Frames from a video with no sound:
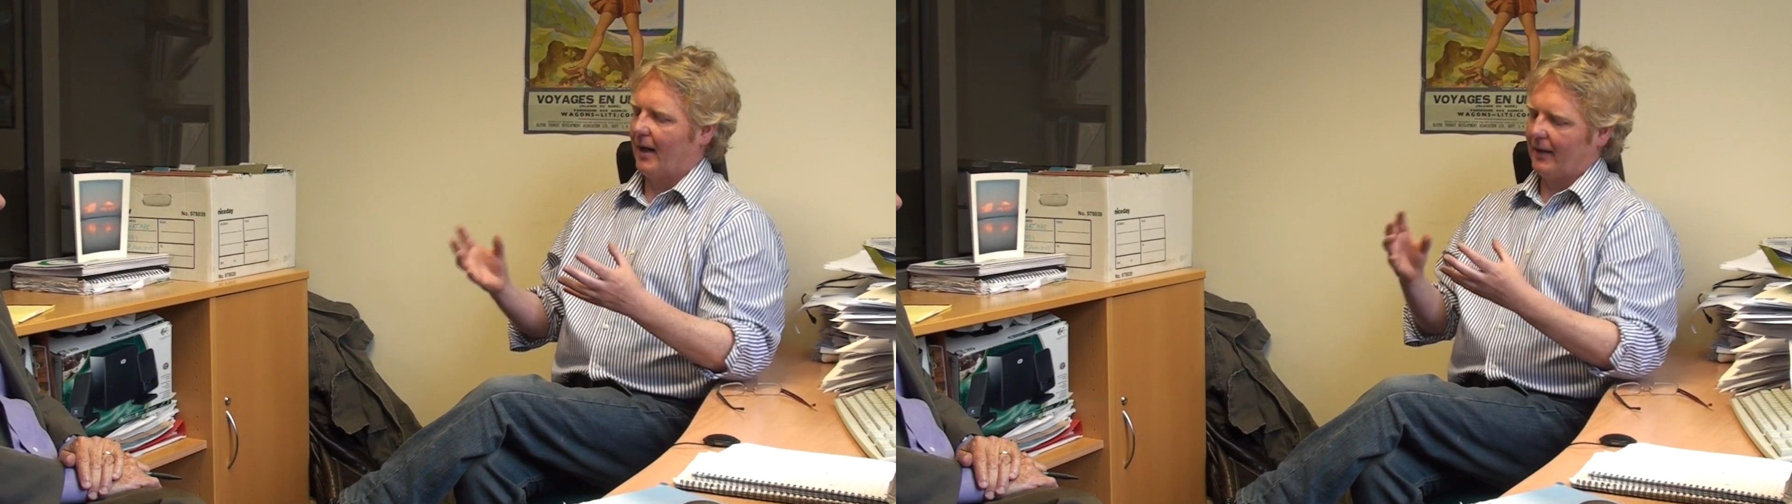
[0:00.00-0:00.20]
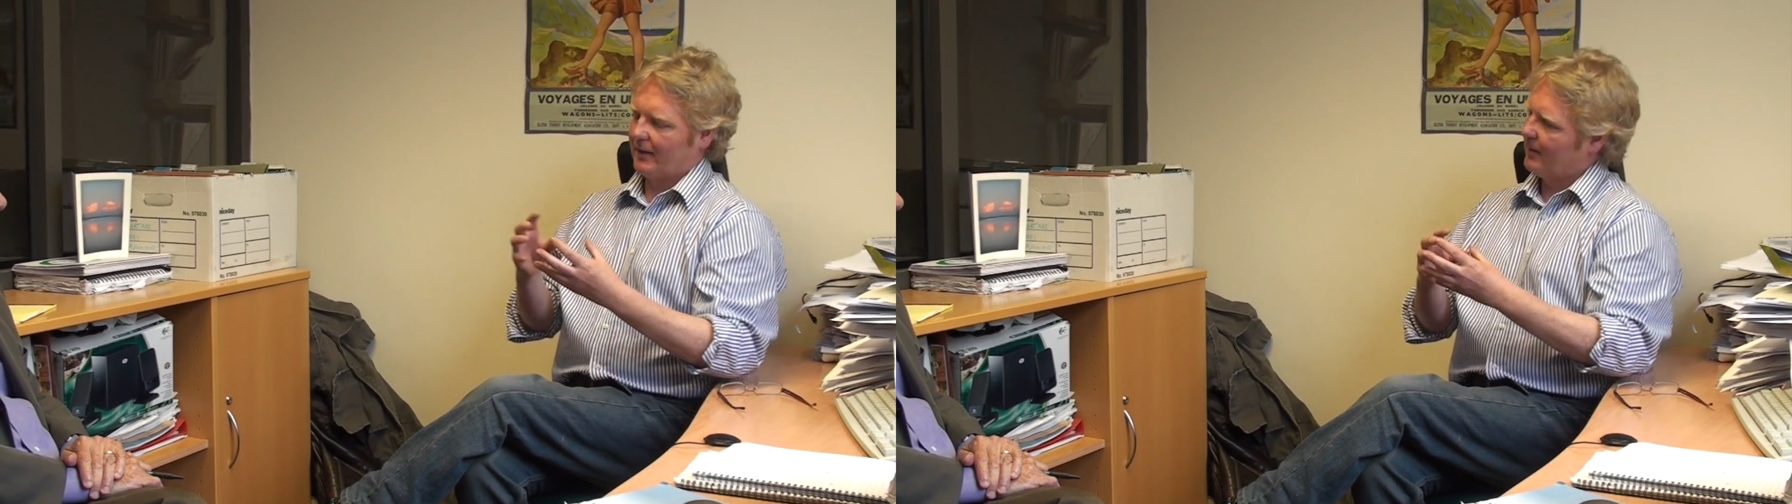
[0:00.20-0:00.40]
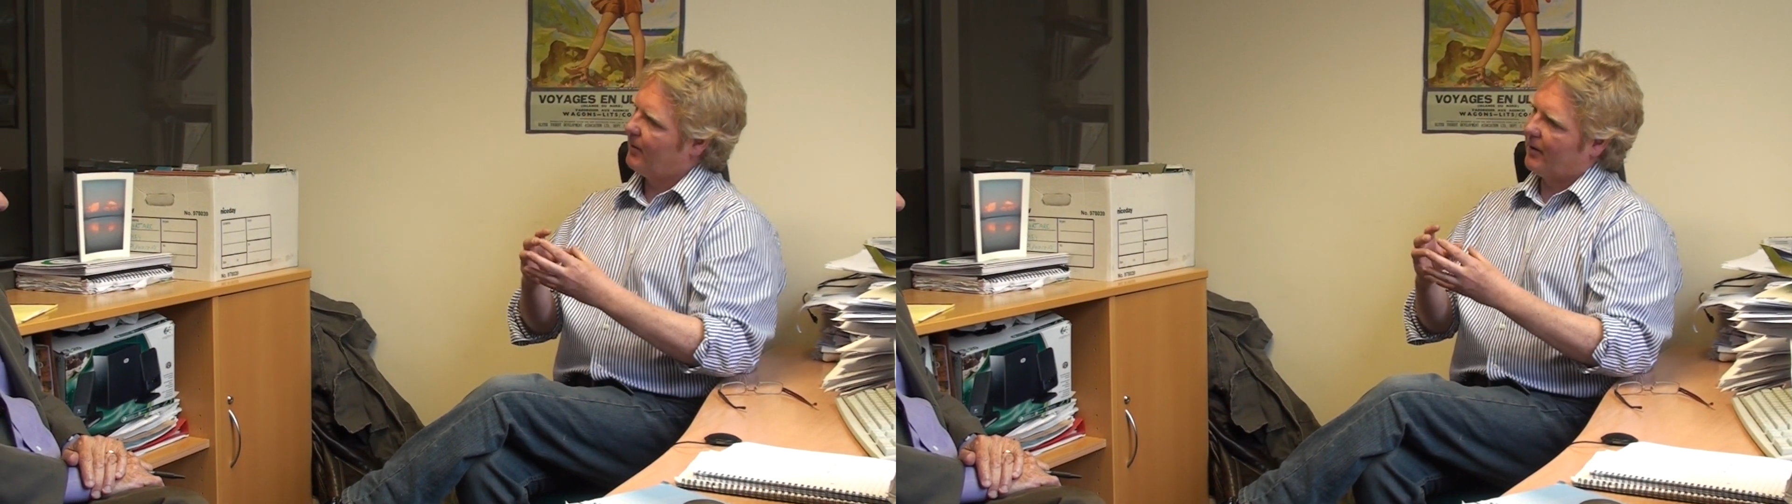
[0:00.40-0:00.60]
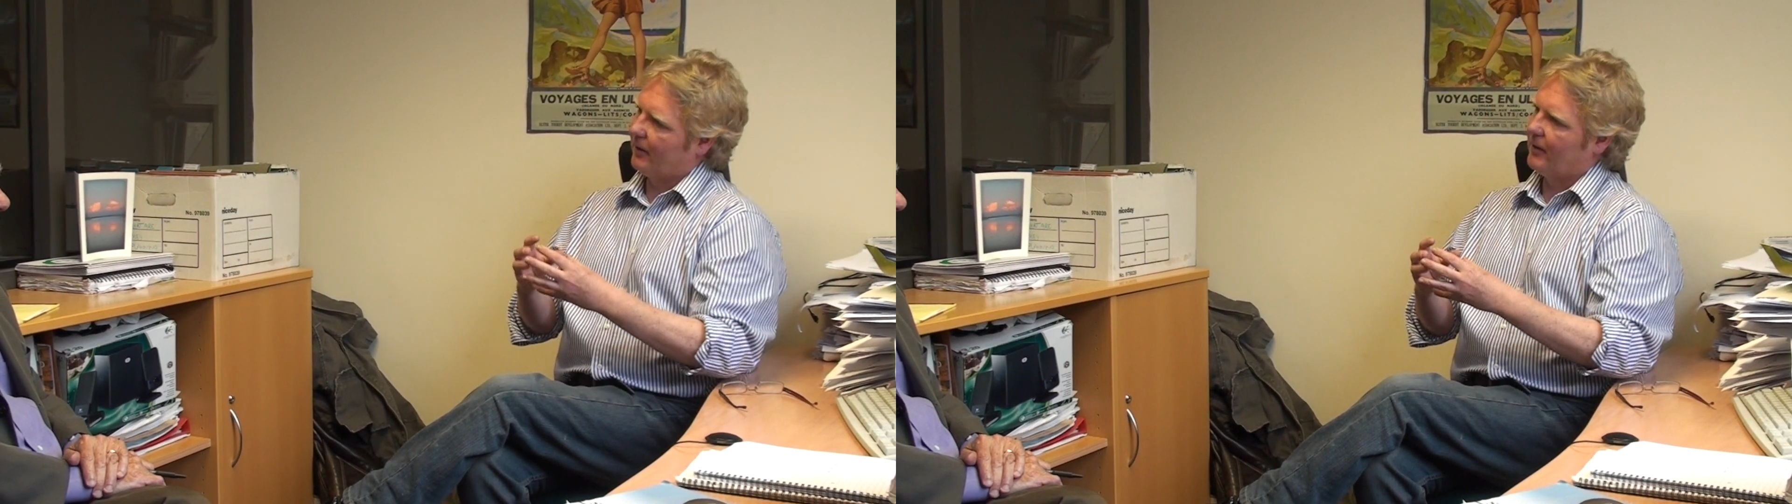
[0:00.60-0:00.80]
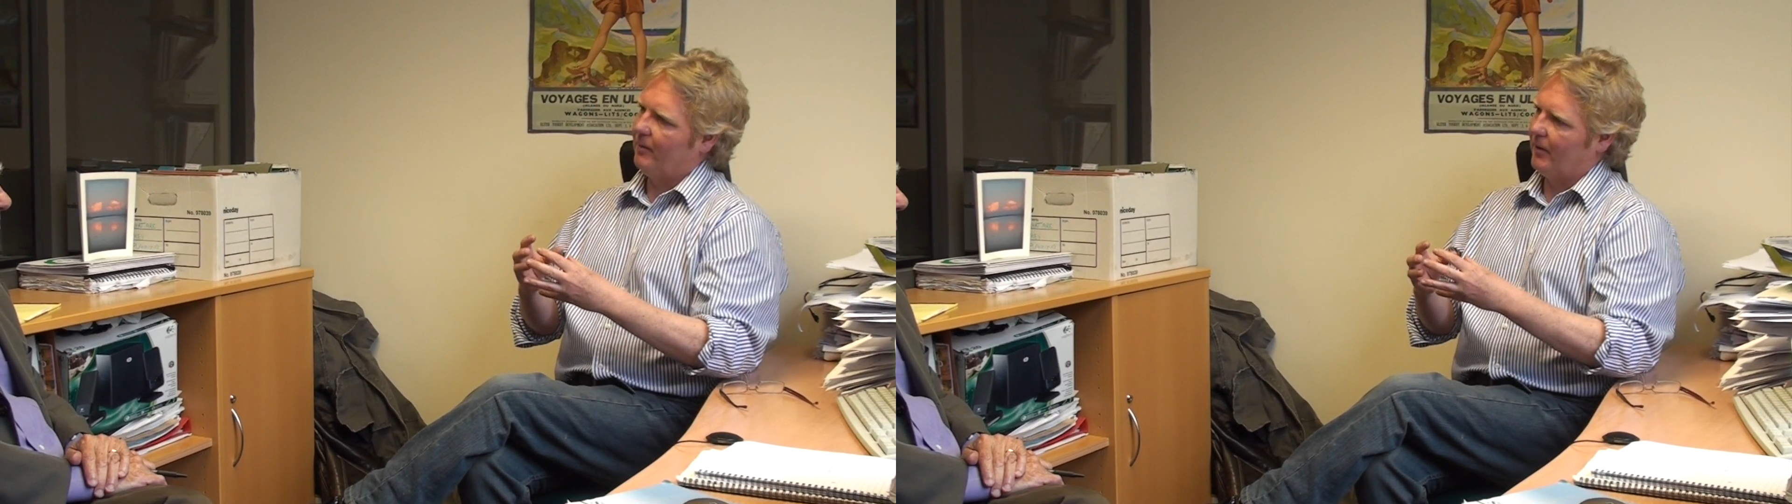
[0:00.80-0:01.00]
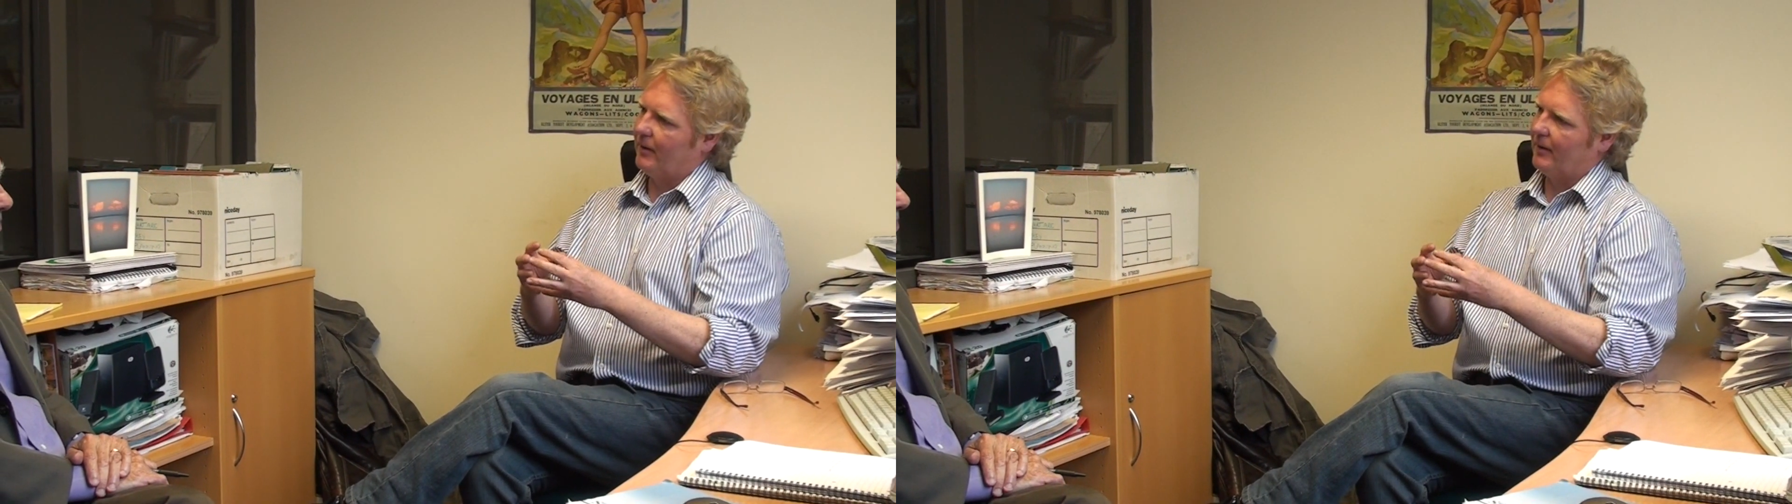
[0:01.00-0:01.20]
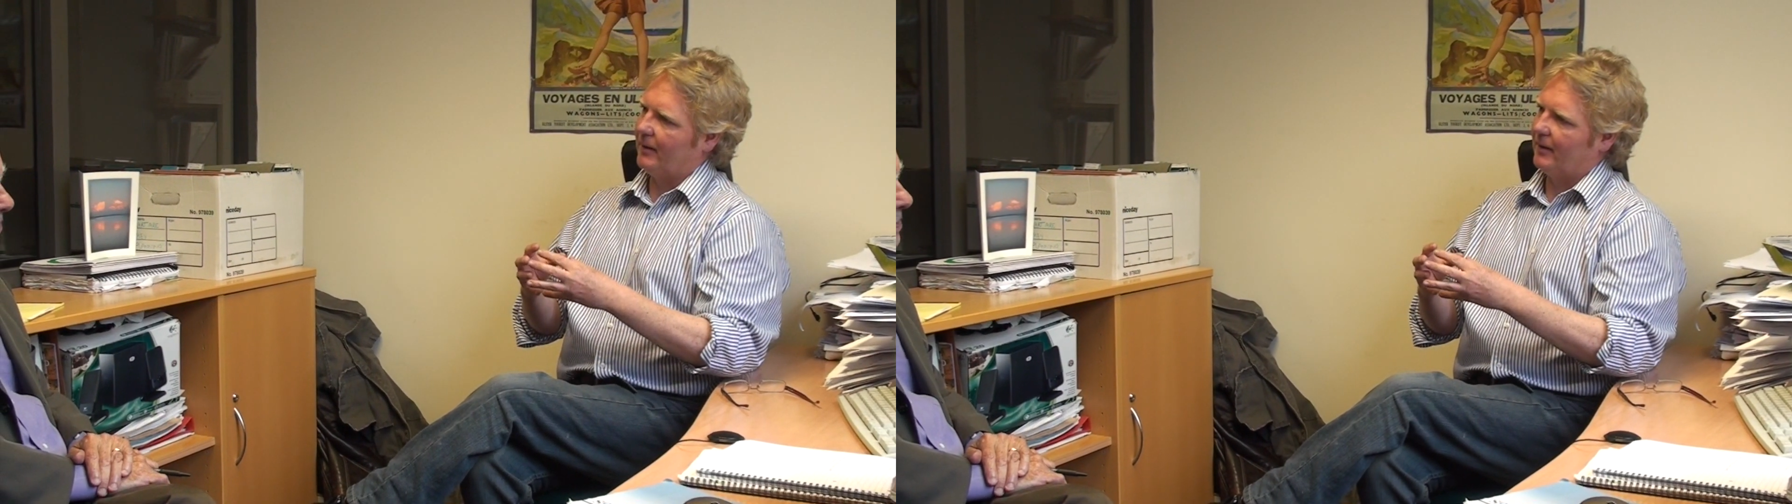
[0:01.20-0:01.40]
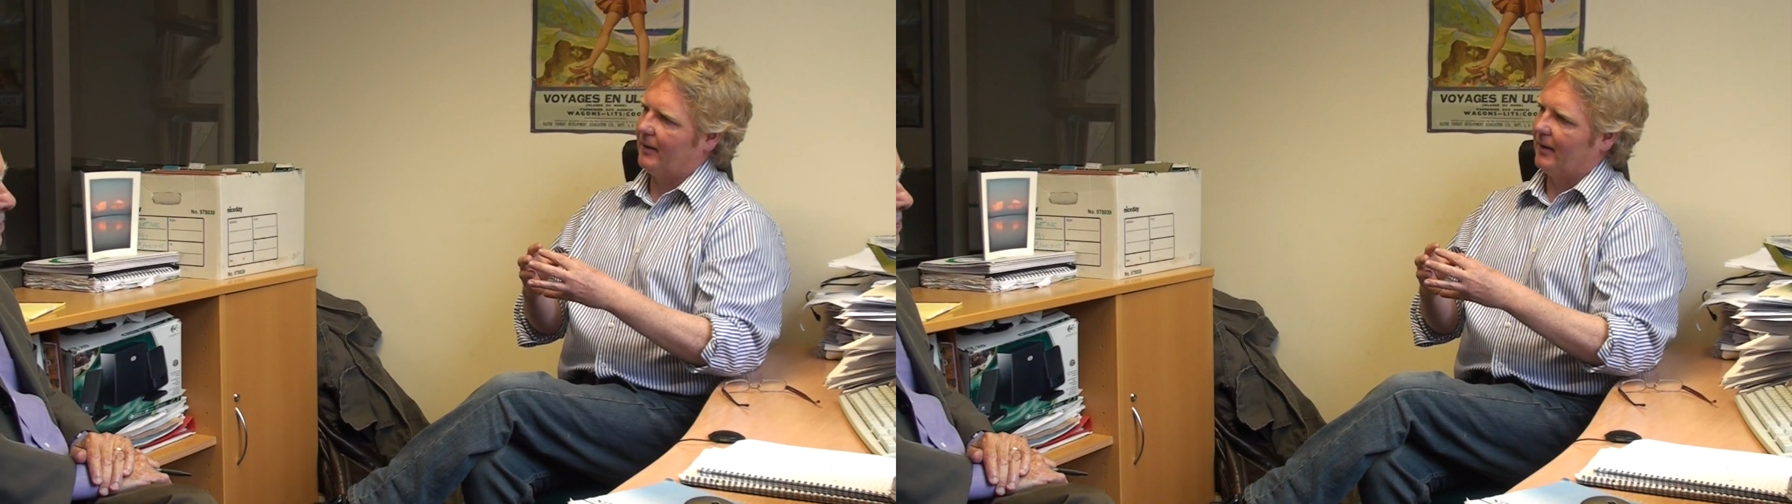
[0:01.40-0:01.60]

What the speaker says: And it's the power of community.